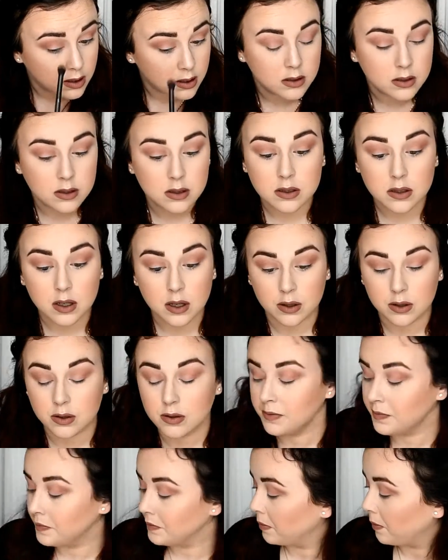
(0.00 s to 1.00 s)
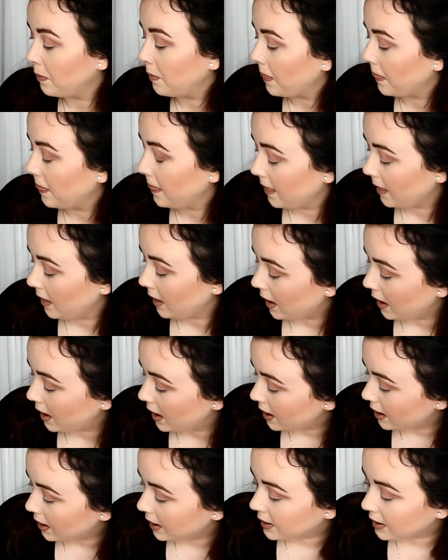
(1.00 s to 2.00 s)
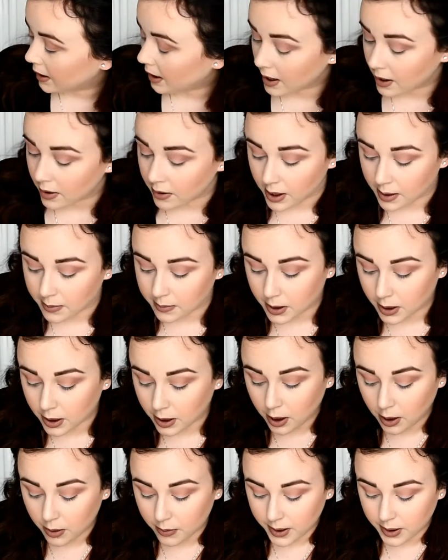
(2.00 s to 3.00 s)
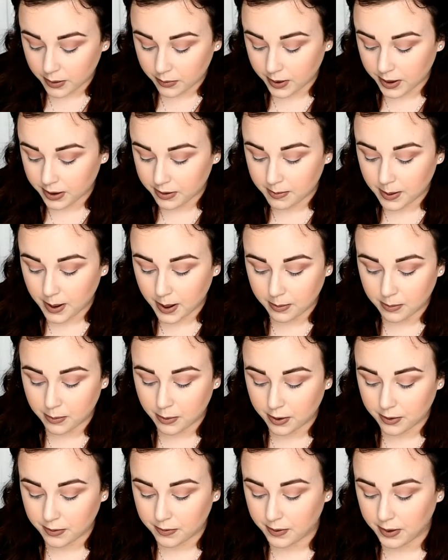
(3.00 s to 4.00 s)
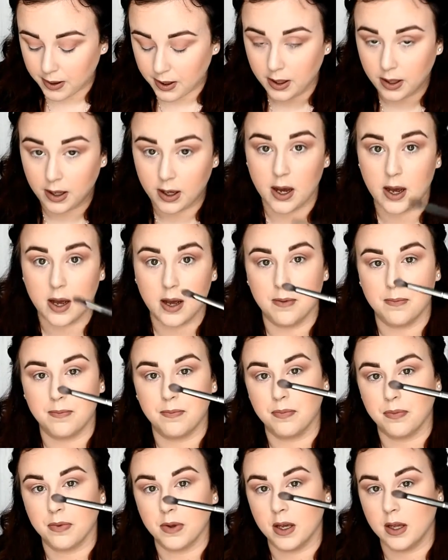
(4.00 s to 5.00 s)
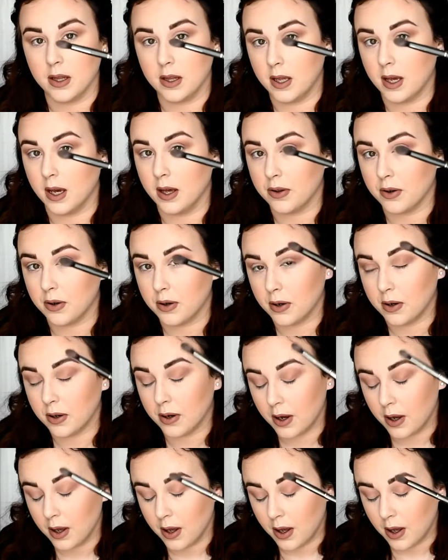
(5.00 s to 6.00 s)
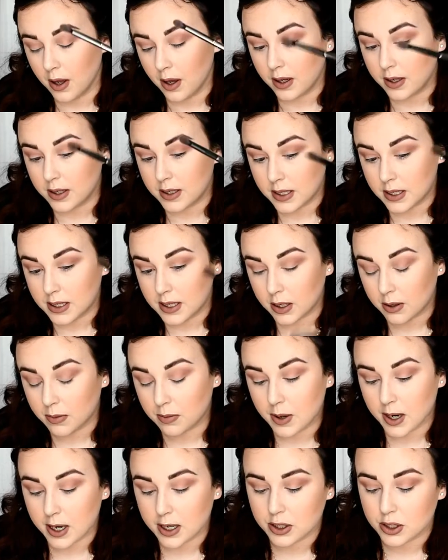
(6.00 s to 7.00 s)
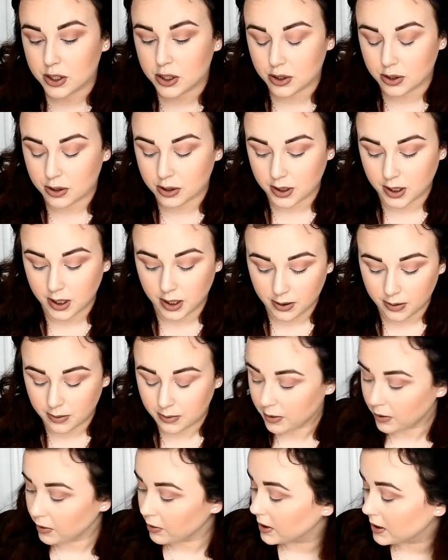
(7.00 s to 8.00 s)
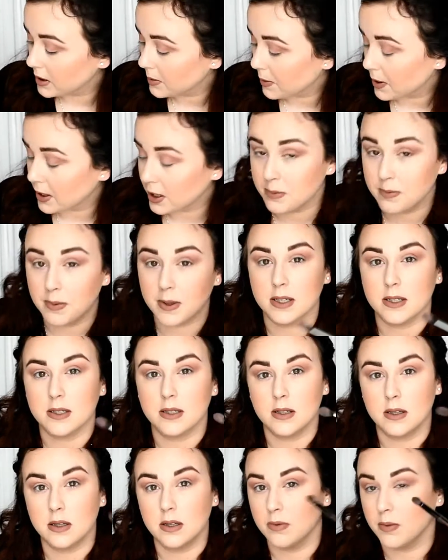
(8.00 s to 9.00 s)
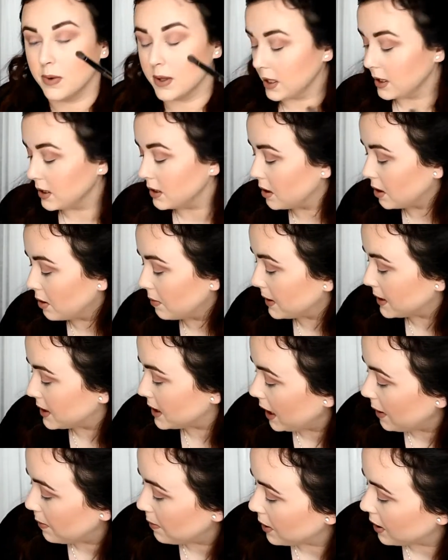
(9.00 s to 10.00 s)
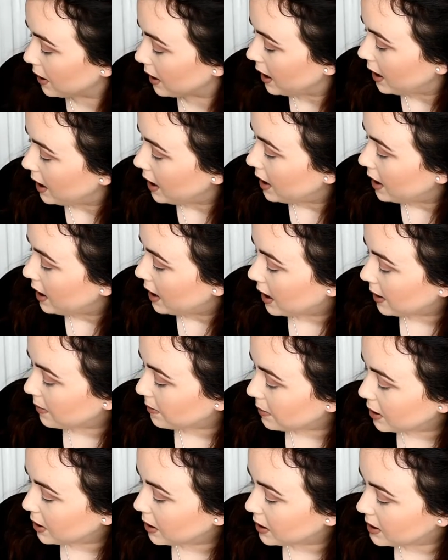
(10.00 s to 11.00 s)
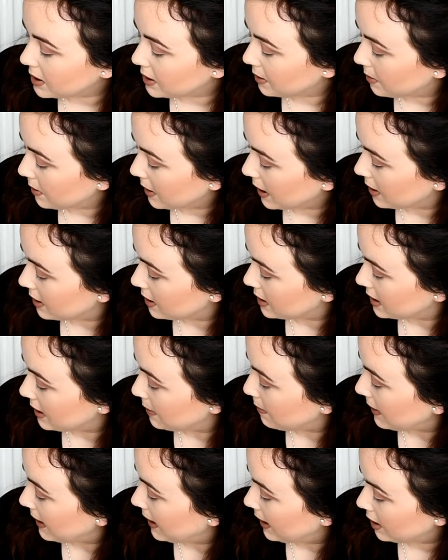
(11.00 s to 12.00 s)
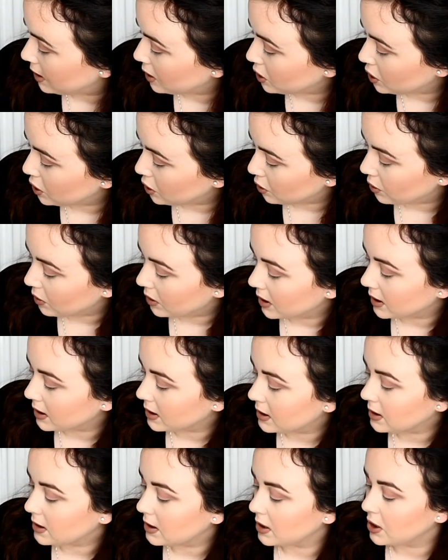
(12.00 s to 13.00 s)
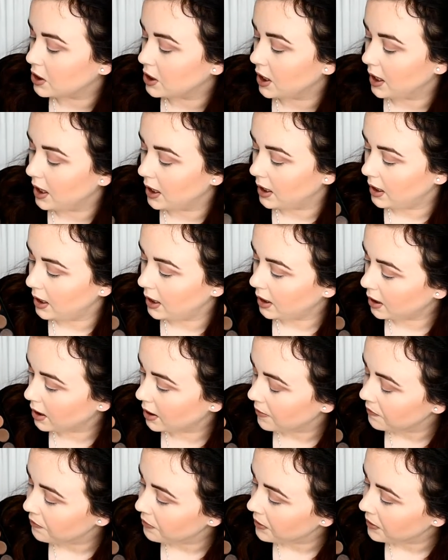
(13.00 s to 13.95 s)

So now I'm going to go in with my Morphe, the other detail brush or the crease brush, but it's the one that's a little bit tapered. And I'm going to dip into this shade here.